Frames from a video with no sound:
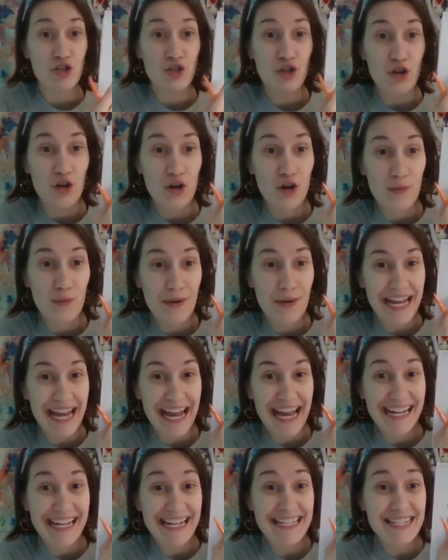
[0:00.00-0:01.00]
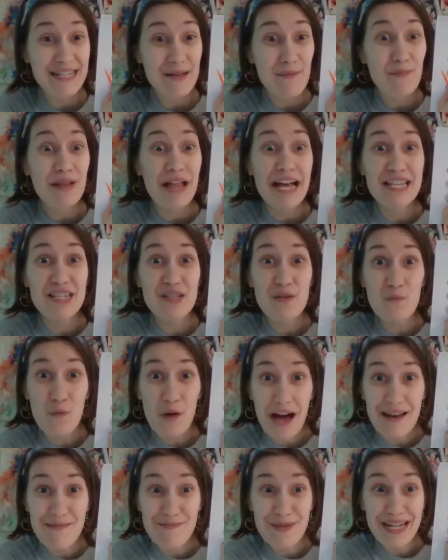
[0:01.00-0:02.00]
two bananas plus
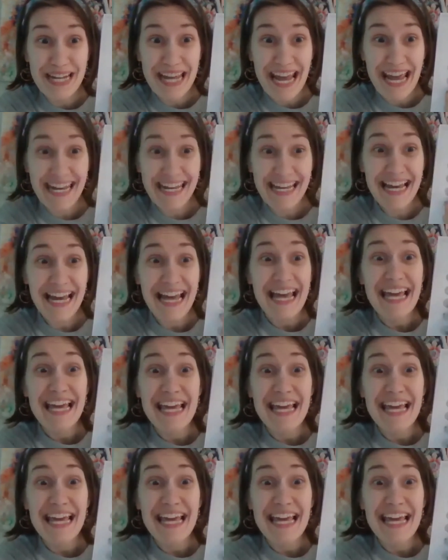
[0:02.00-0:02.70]
one banana